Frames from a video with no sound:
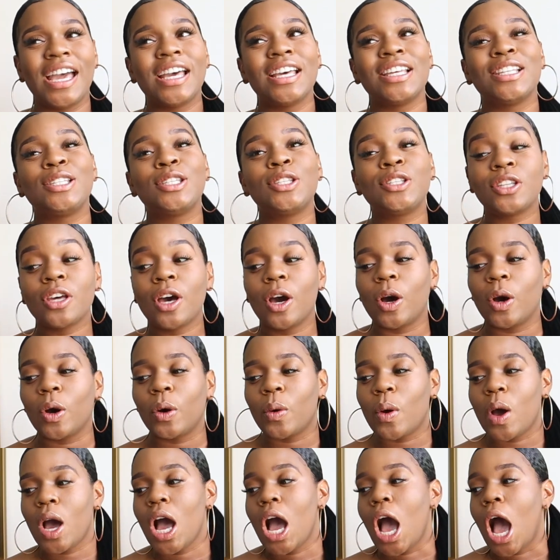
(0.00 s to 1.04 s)

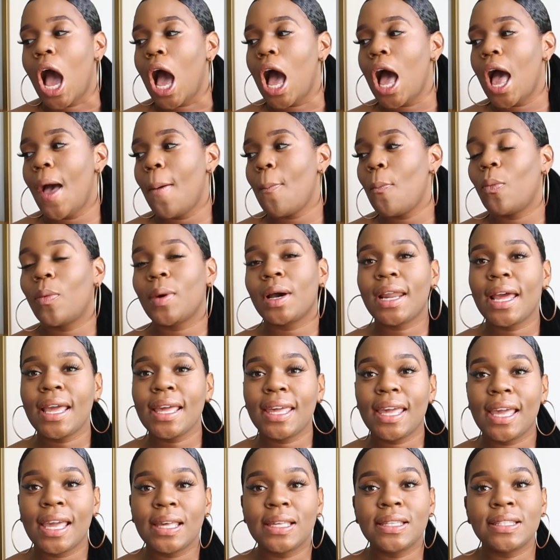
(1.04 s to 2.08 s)
So what I
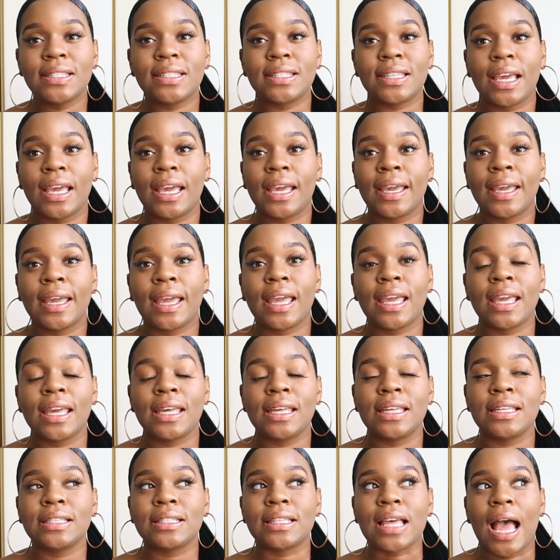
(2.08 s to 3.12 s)
can say
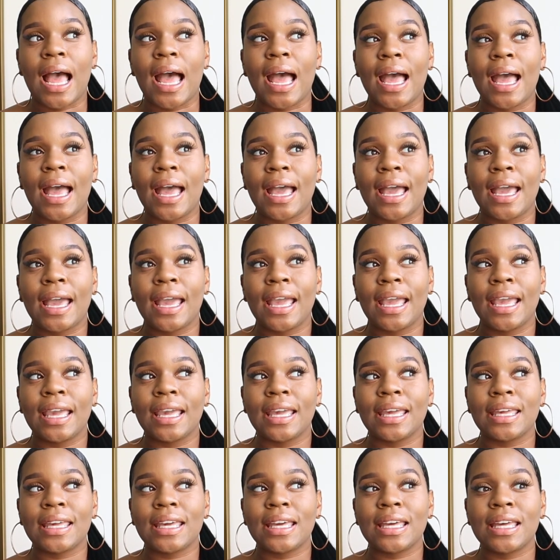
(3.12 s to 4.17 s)
is
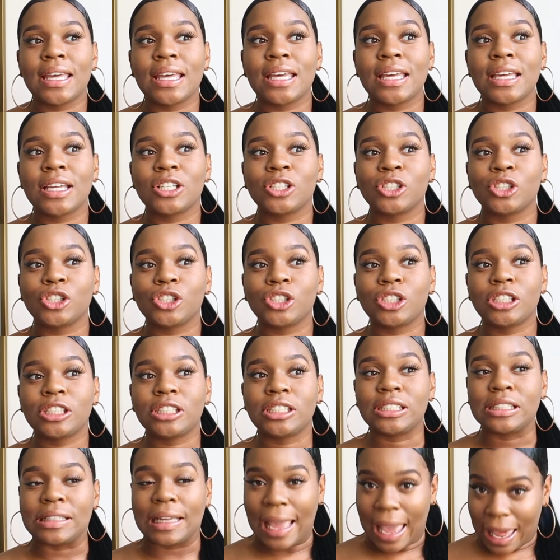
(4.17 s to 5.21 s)
I
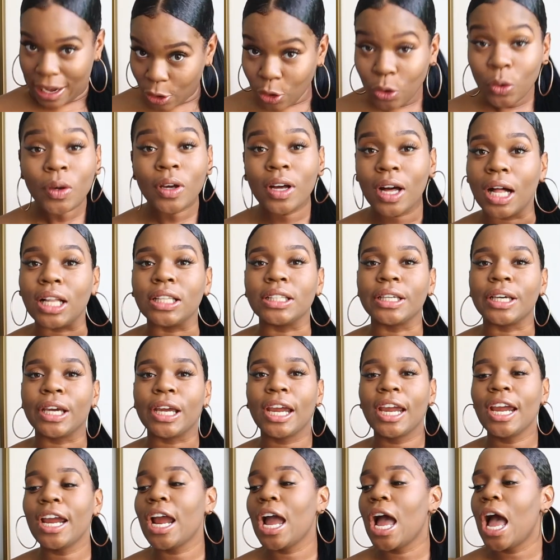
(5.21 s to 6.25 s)
got a new
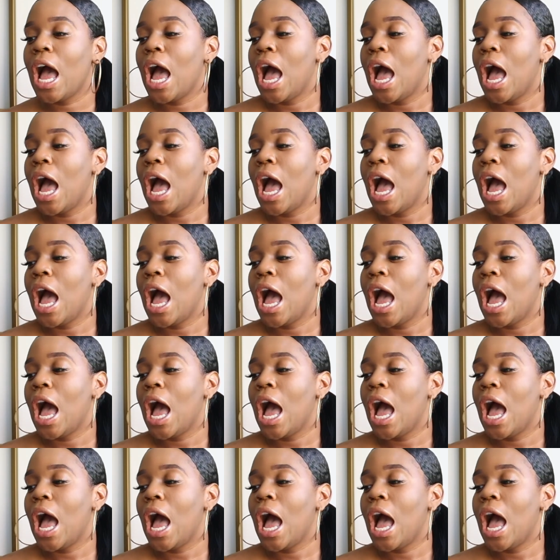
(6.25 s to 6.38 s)
color.